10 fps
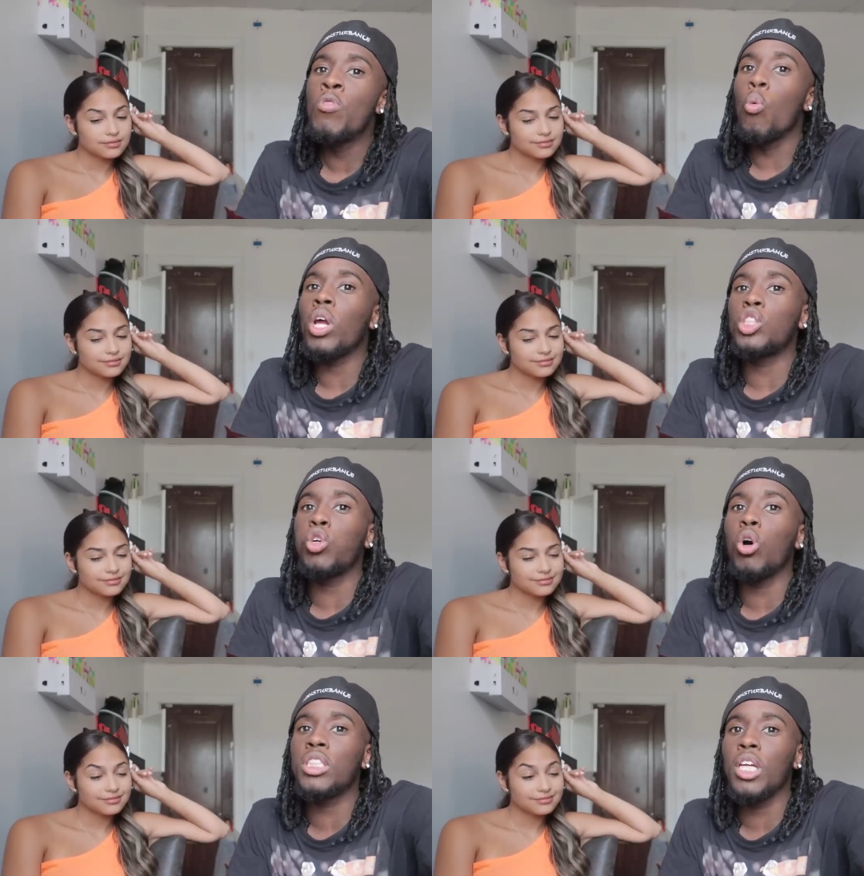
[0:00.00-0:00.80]
Speaker 1: want to
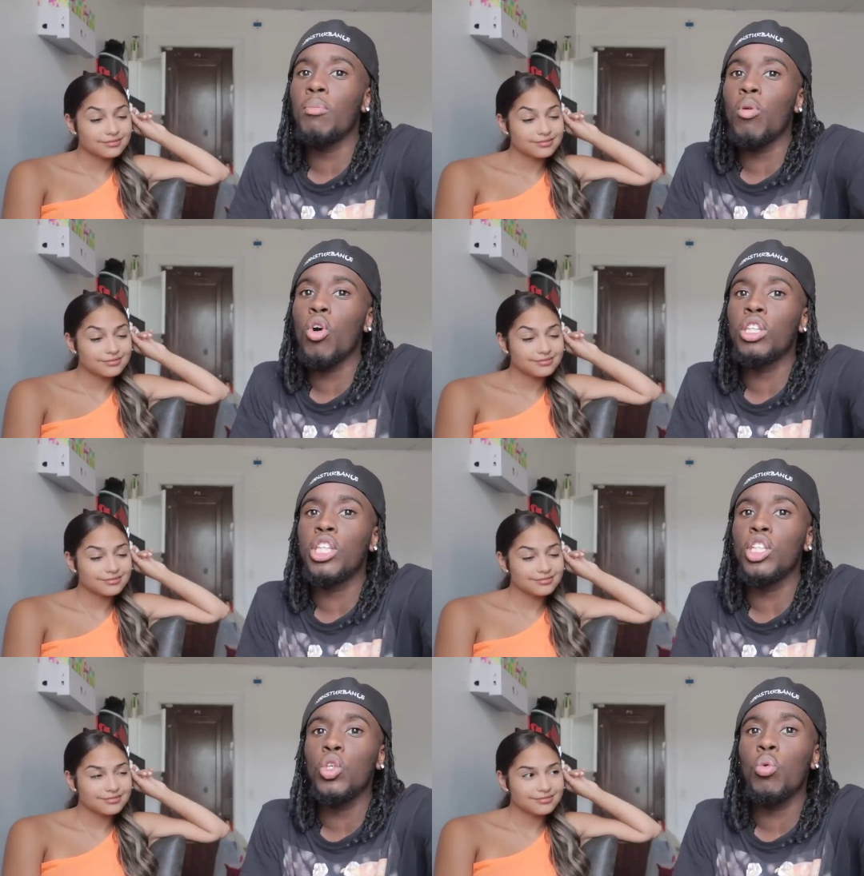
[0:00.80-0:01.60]
talk to him more?
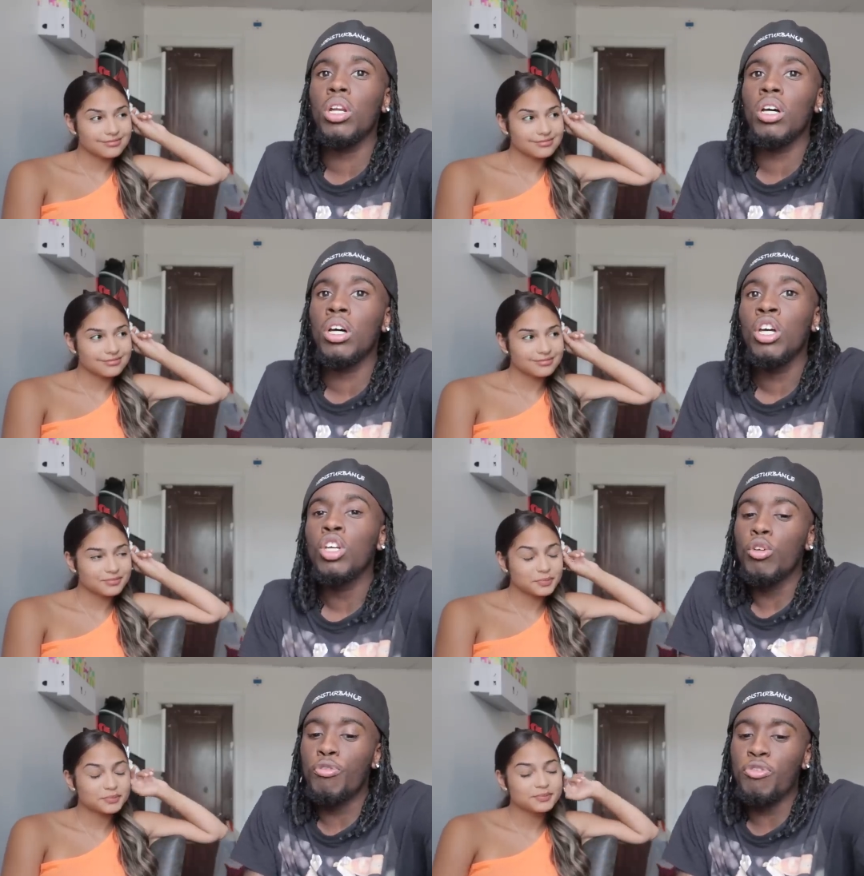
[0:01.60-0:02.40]
Did you want to,
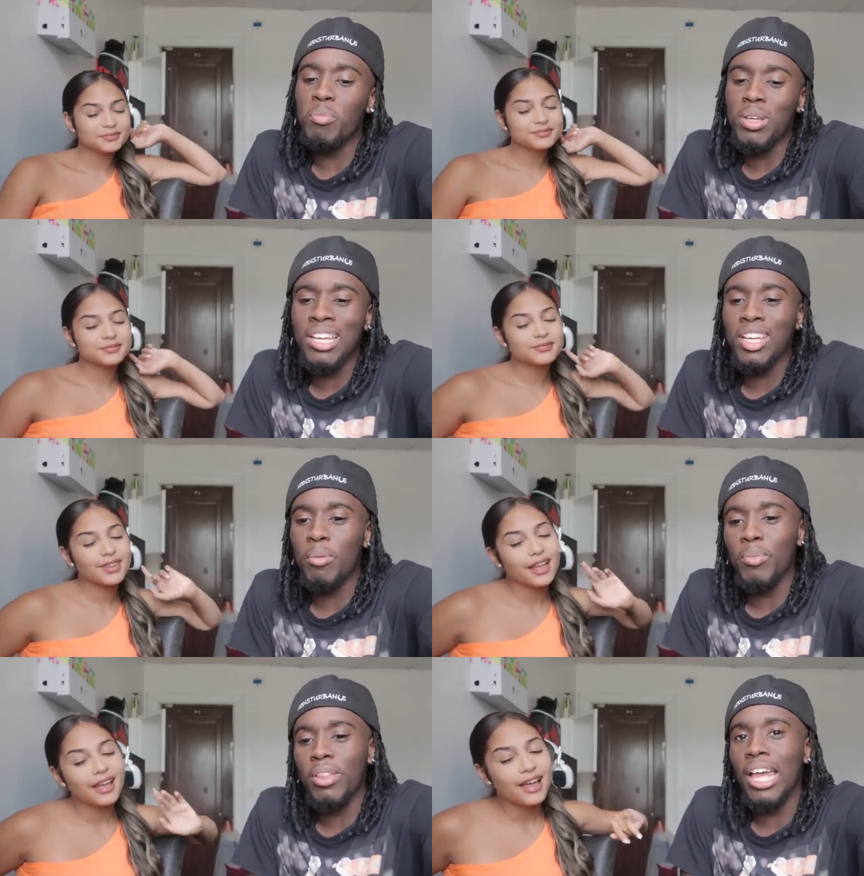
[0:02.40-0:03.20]
you feel me,
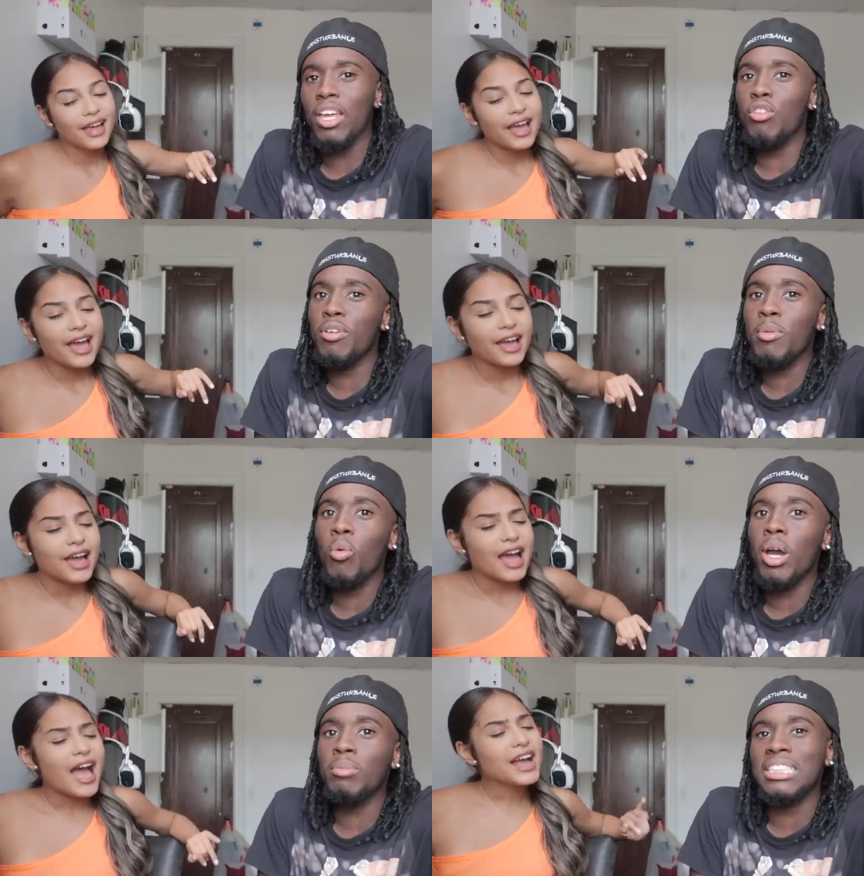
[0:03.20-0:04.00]
like, you feel me,
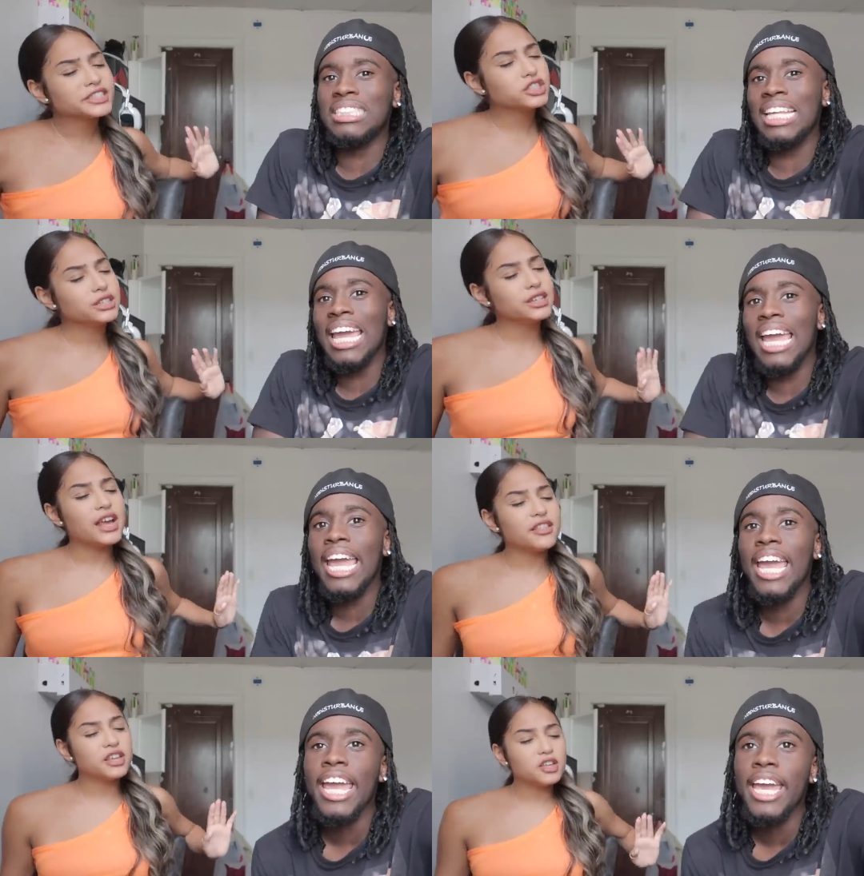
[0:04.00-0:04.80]
want him to say
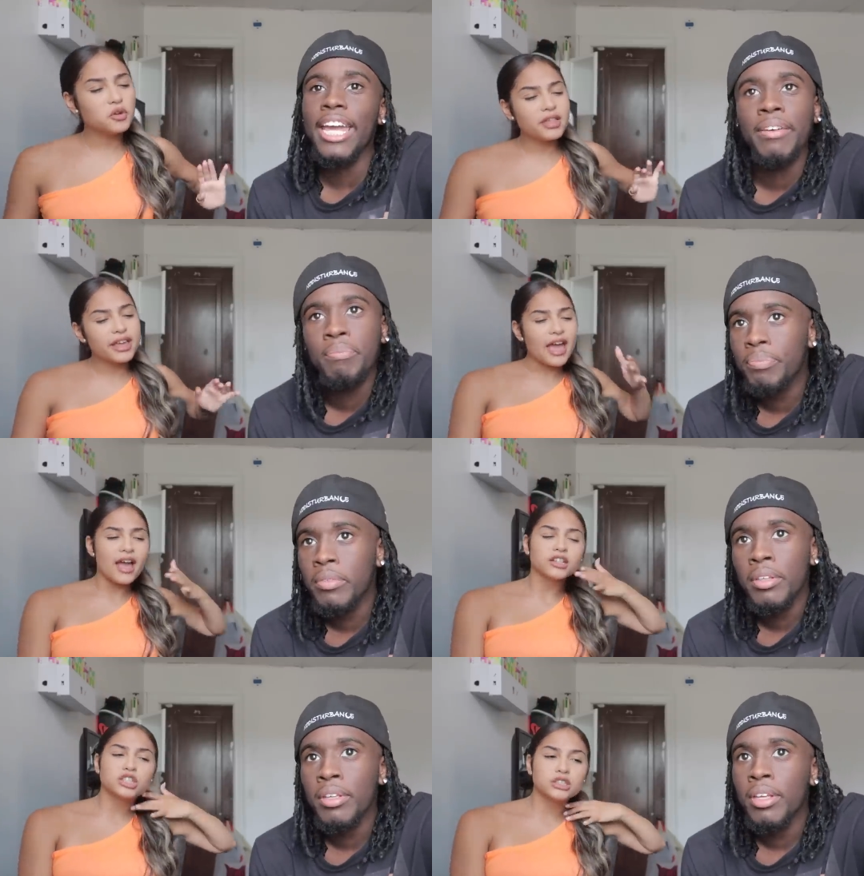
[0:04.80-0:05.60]
Actually, like,
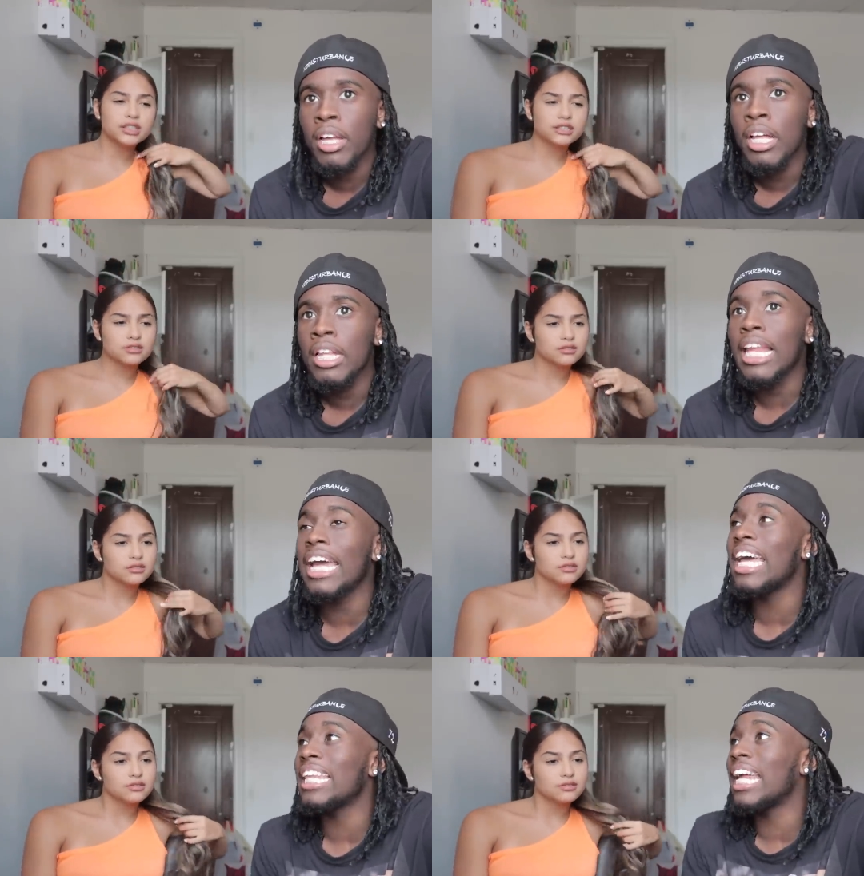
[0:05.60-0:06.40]
actually, like...
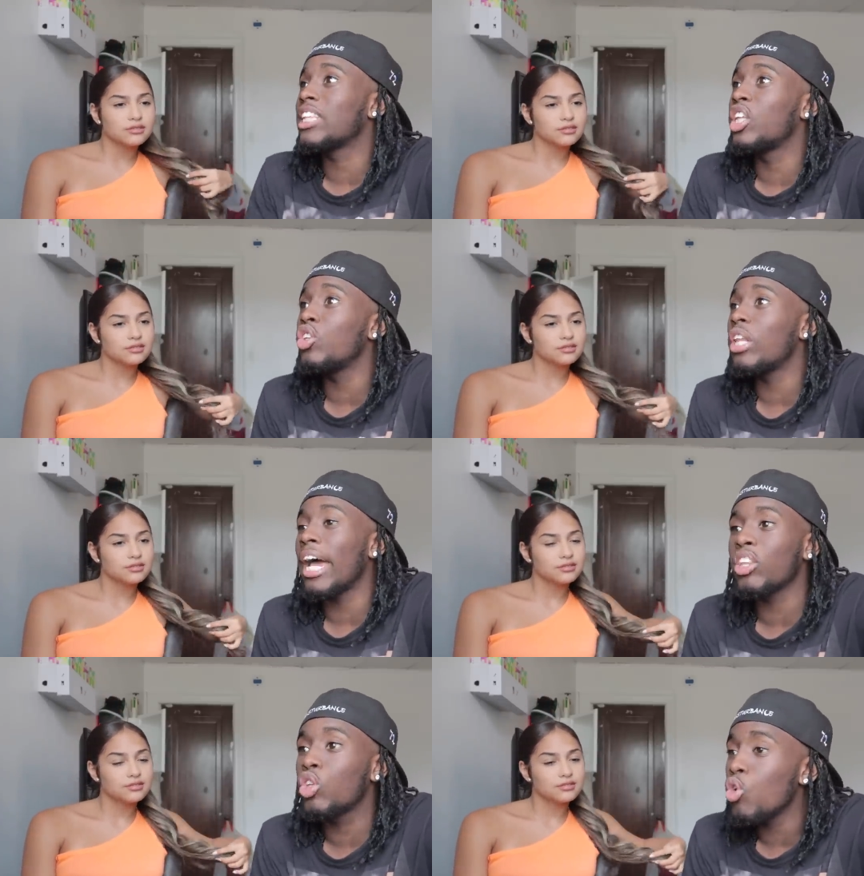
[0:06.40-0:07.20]
Like, like, like, did,
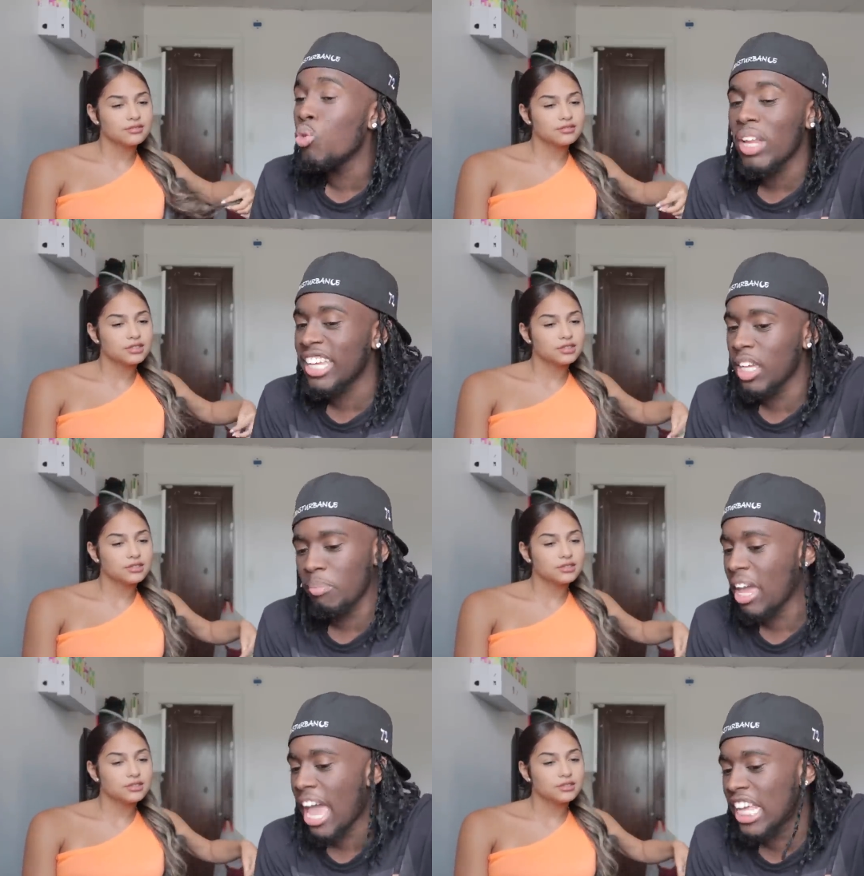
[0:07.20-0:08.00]
like, do you like
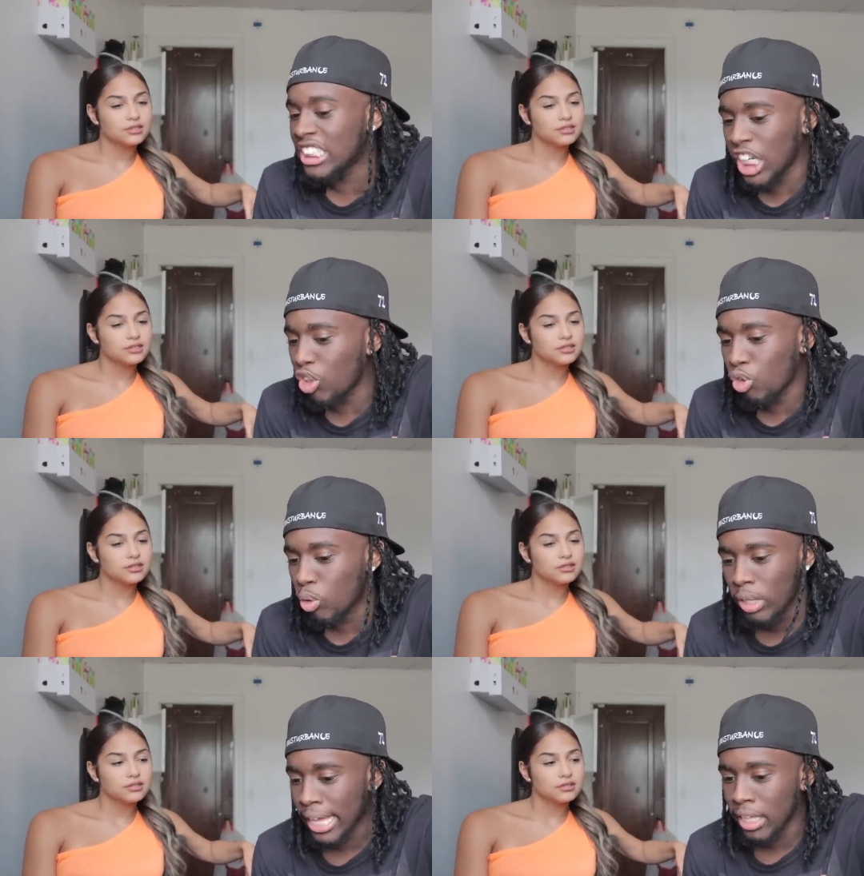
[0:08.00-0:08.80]
him in general?
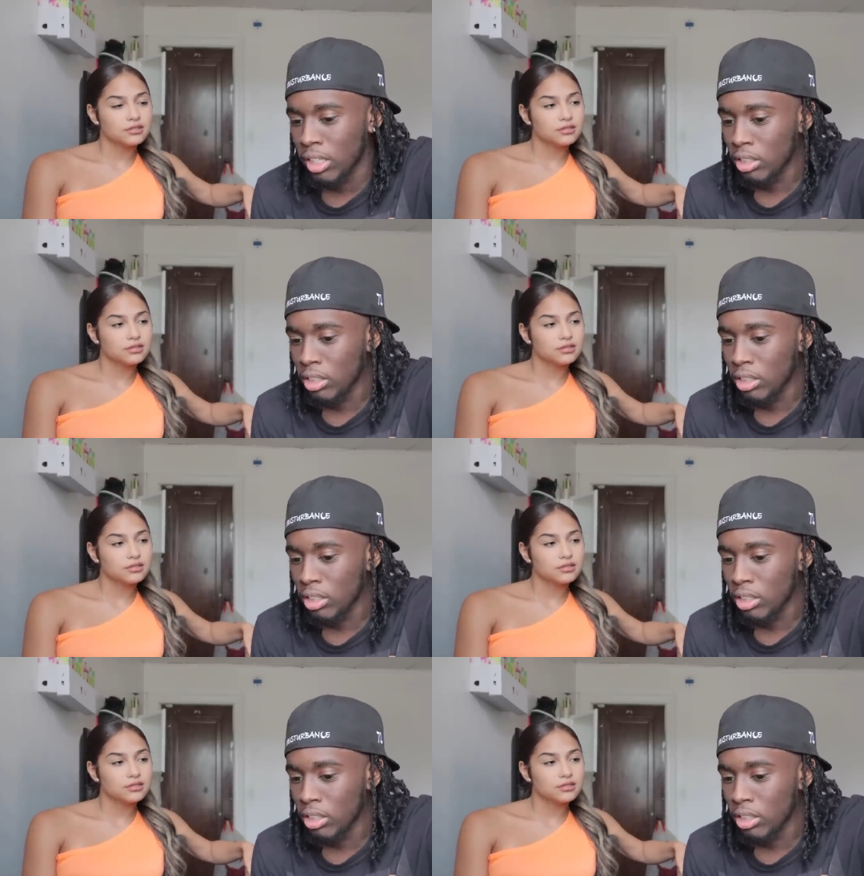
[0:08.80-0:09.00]
Like